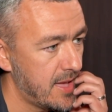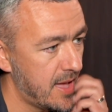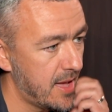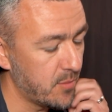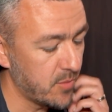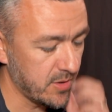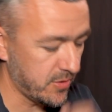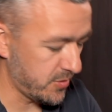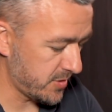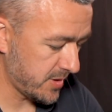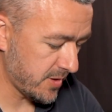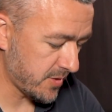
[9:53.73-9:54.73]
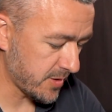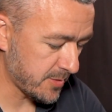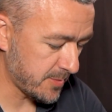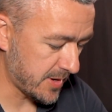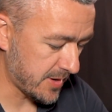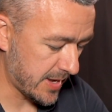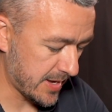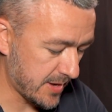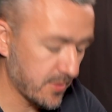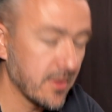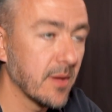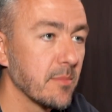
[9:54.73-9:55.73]
Well, you're interrupting me right
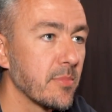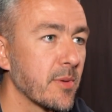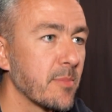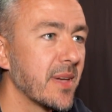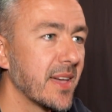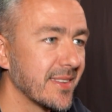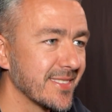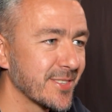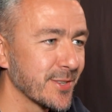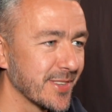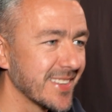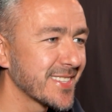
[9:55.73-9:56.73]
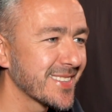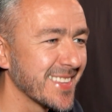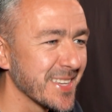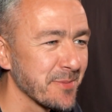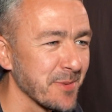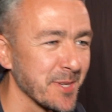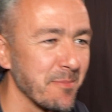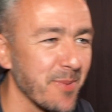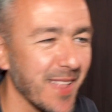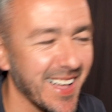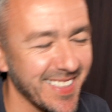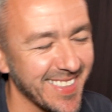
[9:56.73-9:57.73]
now, and I'm forgetting, so this wasn't
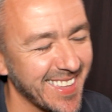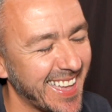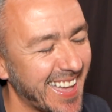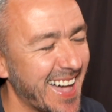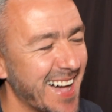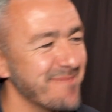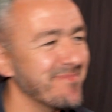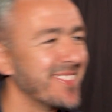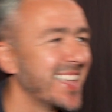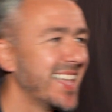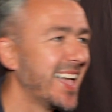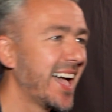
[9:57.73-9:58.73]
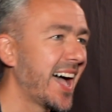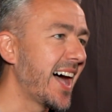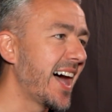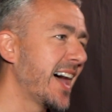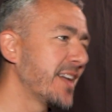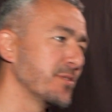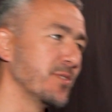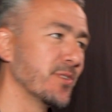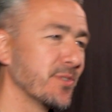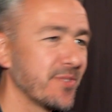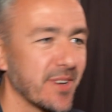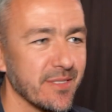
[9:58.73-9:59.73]
planned. I don't
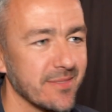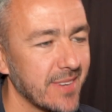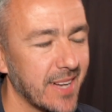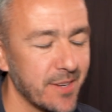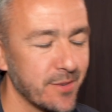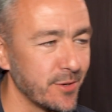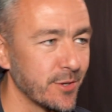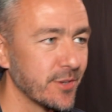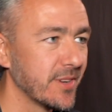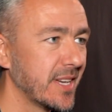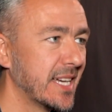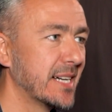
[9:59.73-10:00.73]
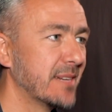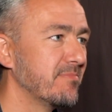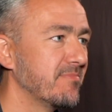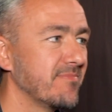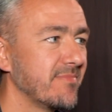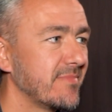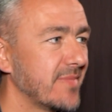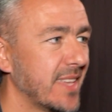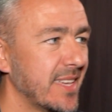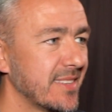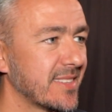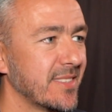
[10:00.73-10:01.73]
know, Phil. I don't know.
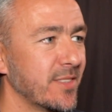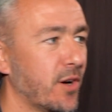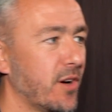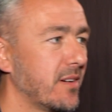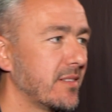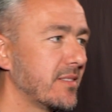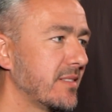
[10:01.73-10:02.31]
It's not...